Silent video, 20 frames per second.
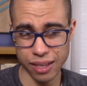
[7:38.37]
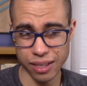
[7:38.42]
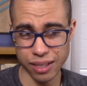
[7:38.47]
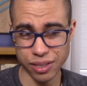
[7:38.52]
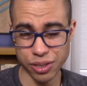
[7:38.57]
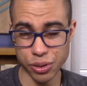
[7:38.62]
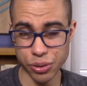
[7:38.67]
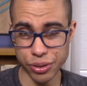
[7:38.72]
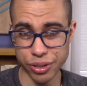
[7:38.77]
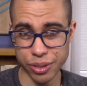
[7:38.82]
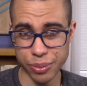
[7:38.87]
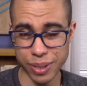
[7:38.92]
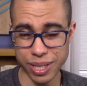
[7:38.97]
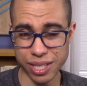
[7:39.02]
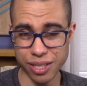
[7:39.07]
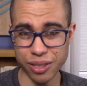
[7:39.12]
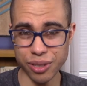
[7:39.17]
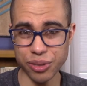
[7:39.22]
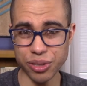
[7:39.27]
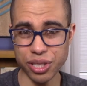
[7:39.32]
New Year's
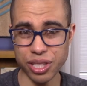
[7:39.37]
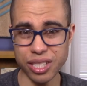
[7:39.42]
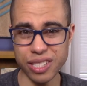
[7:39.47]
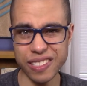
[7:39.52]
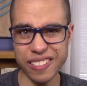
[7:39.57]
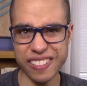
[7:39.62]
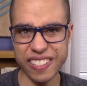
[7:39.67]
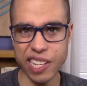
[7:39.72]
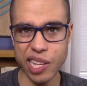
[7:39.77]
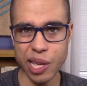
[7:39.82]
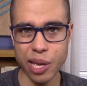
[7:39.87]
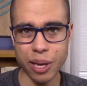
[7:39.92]
resolutions,